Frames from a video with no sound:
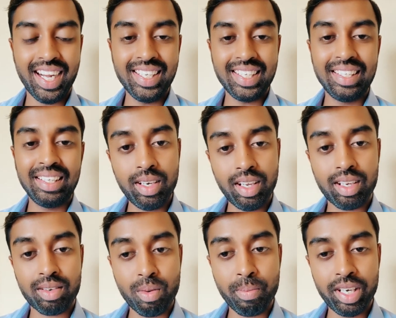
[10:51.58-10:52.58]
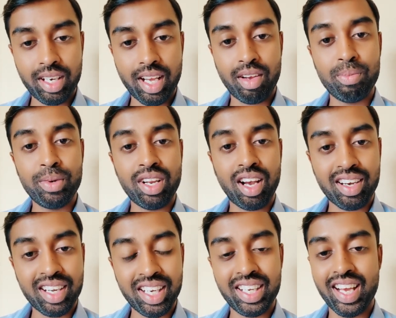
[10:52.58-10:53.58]
And men or women have been
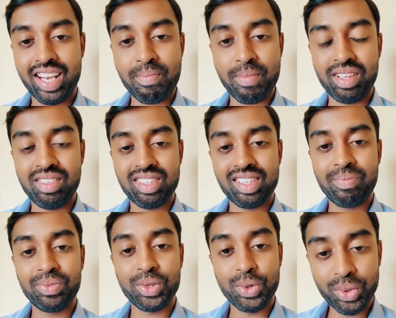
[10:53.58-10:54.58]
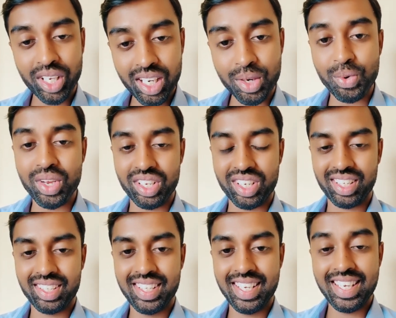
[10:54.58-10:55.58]
already done means you can do it.
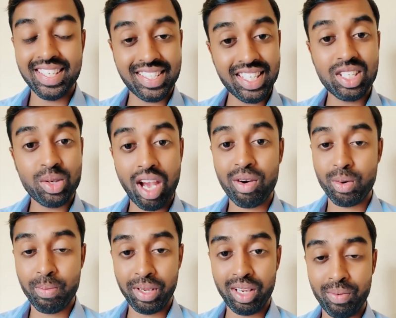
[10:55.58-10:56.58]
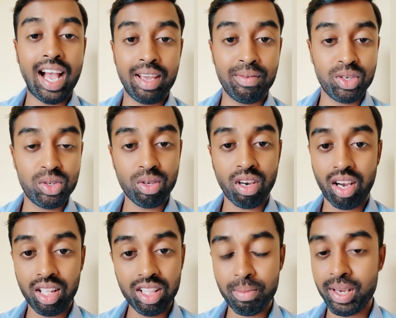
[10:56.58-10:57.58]
Just you have to believe. I wish you
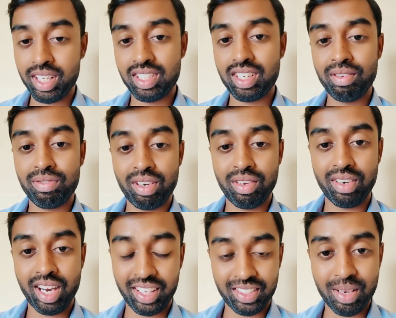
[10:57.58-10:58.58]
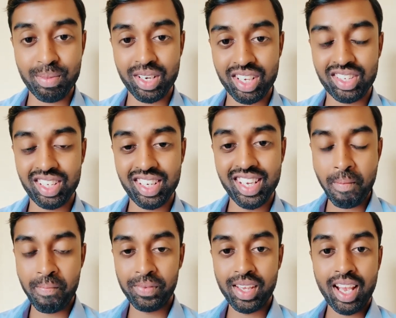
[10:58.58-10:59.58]
all the best for your examination.
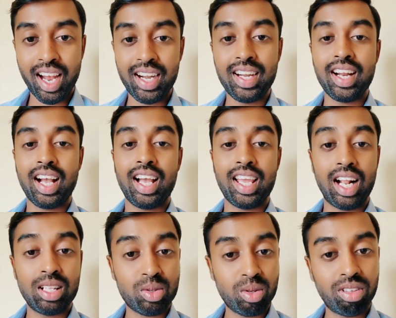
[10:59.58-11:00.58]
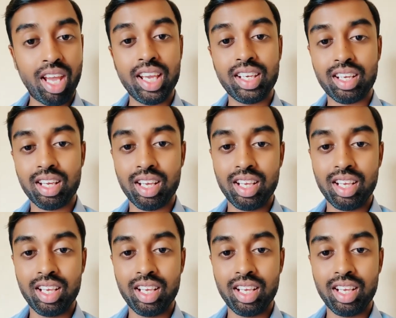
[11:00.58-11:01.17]
And I also thank